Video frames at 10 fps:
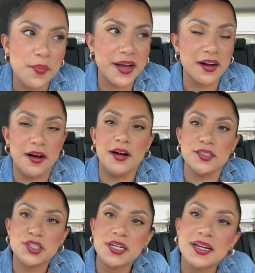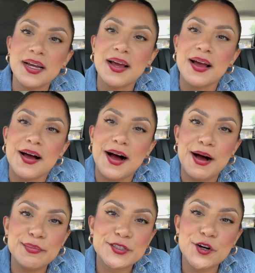my gosh.
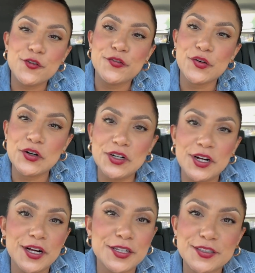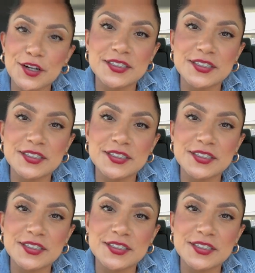I'm so full, so